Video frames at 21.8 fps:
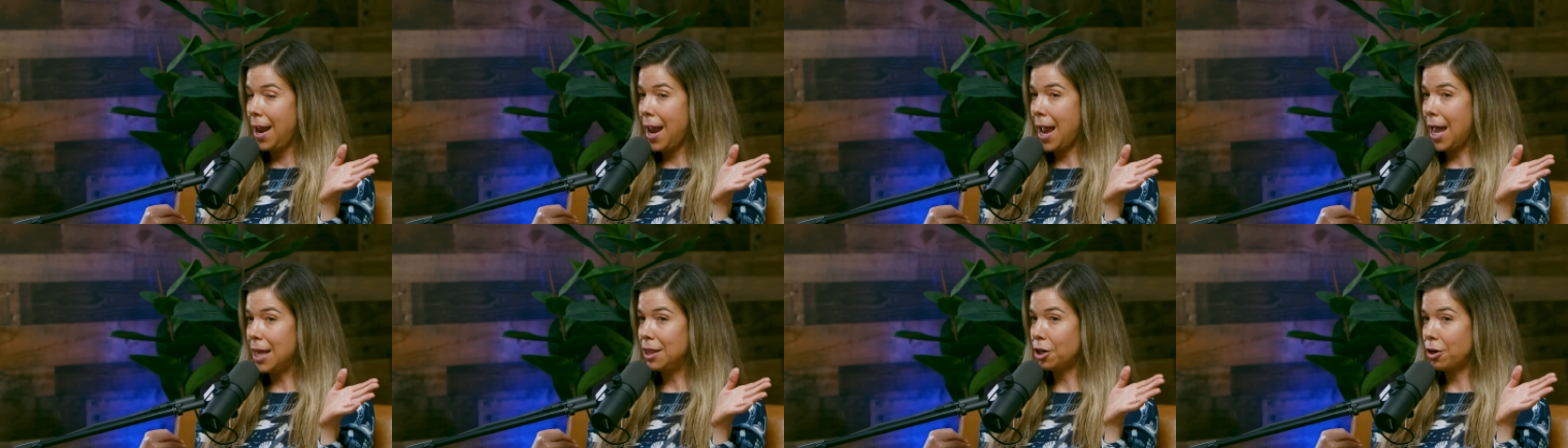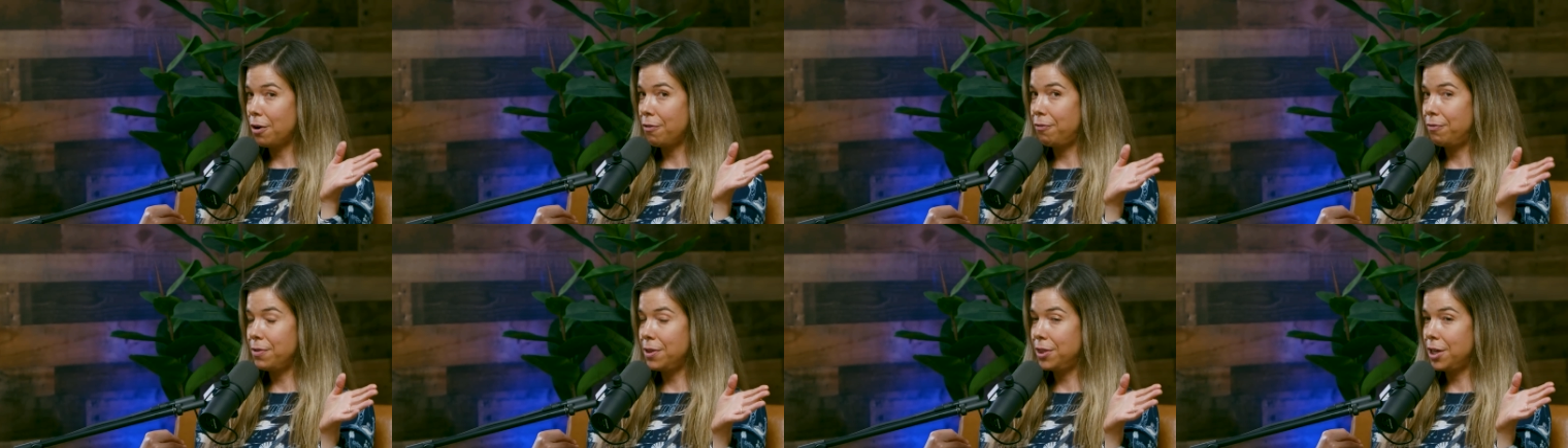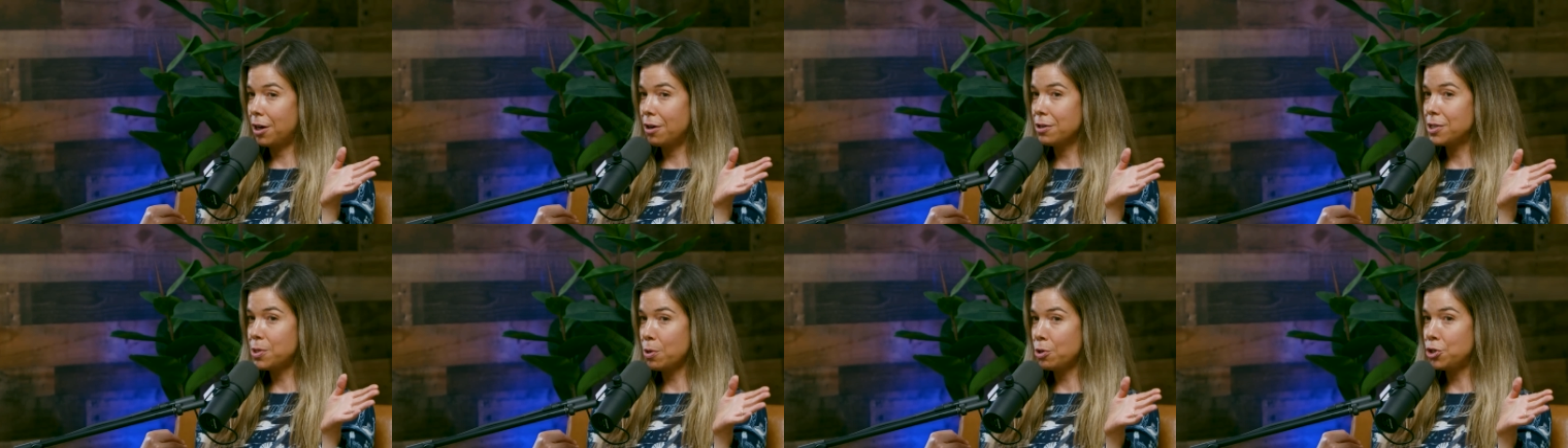and they're
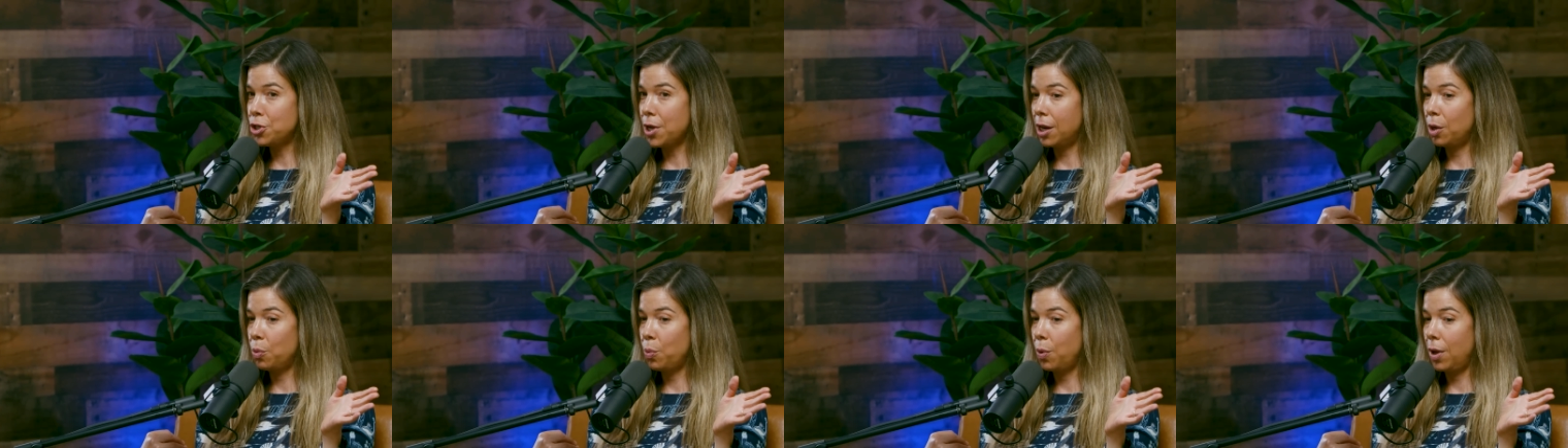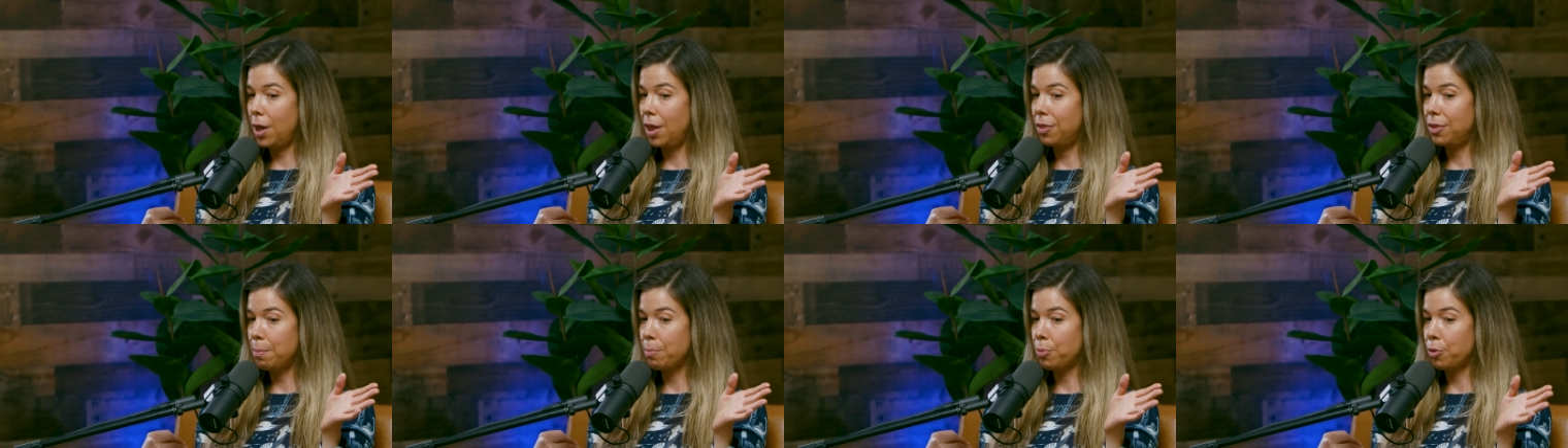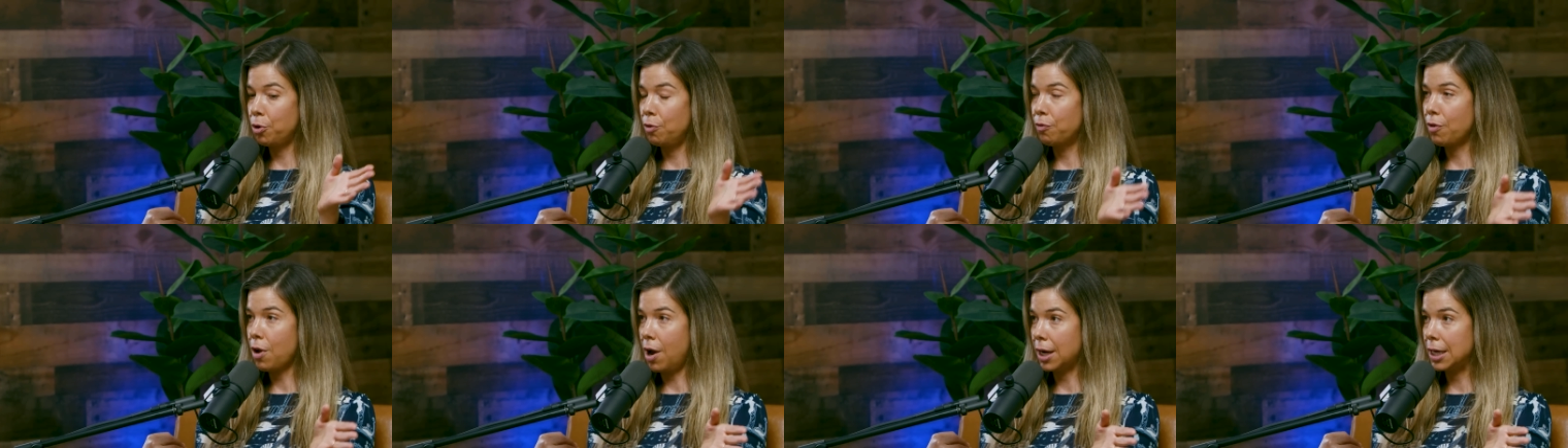they're associated with
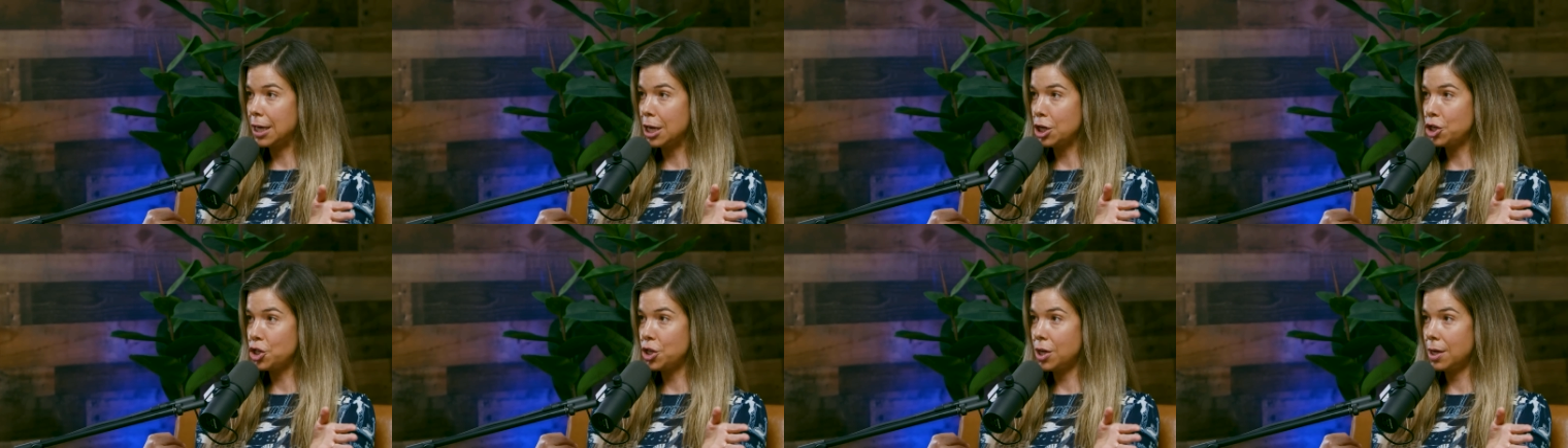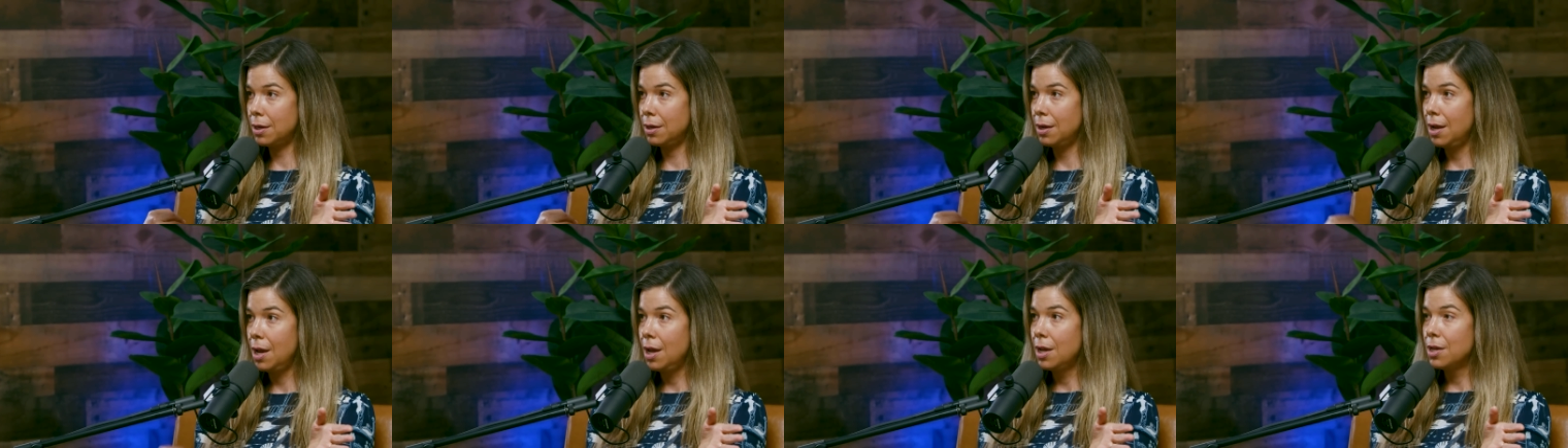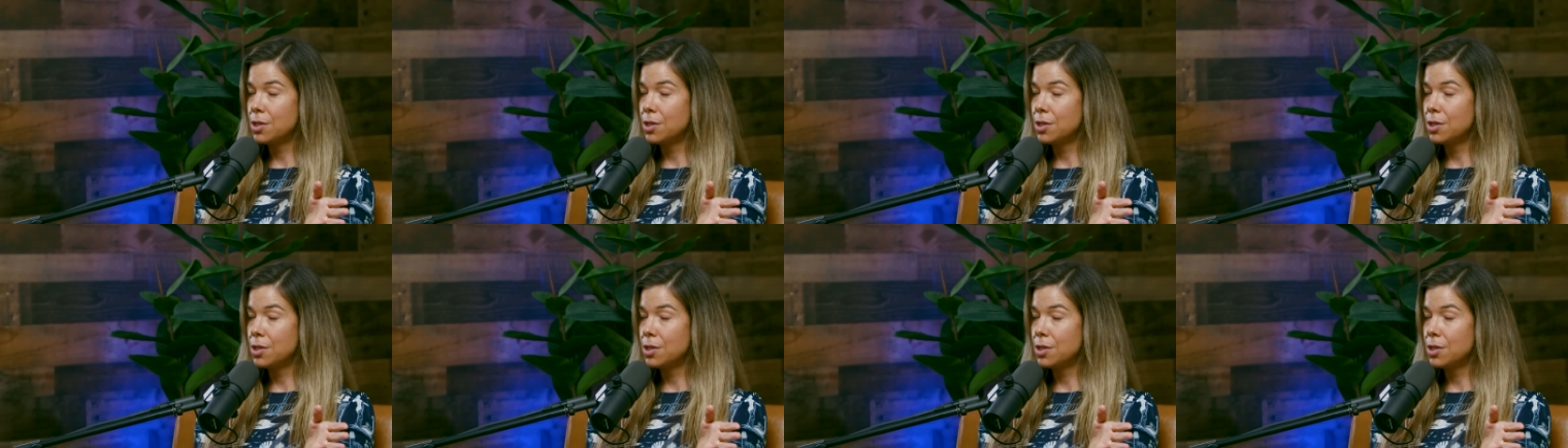improved cognition.